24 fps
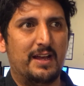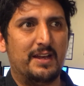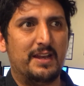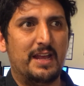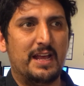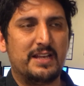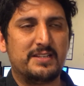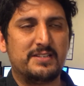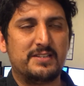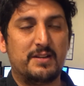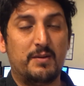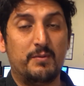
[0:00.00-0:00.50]

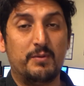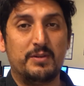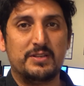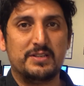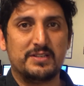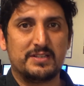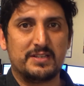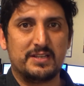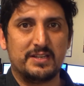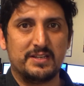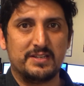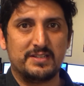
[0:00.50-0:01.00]
next time we're
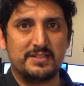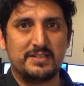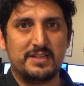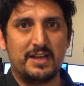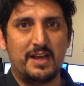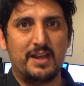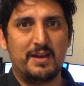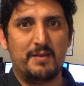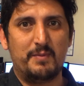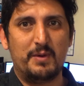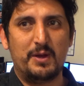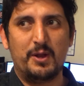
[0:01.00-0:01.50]
just going to
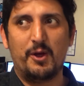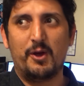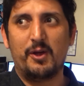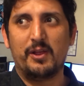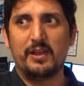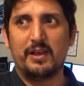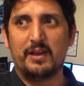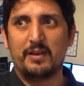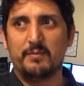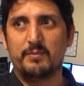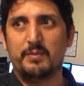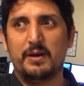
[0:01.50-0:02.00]
start a bit
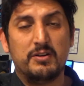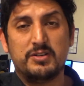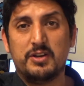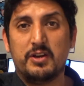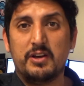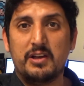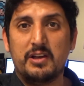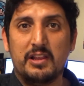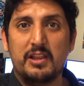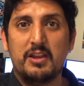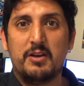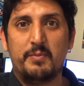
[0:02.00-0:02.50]
earlier. I'll
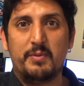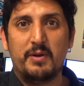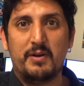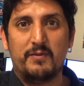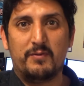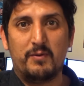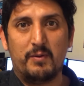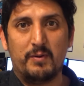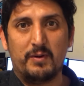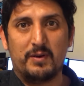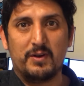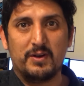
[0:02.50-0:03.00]
show you a little bit
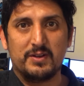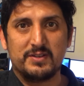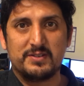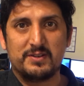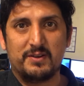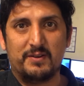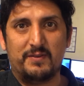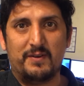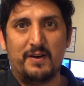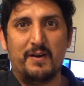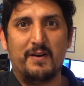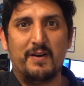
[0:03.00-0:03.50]
of what we got
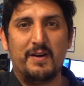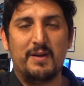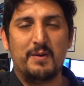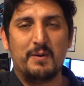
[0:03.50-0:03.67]
so far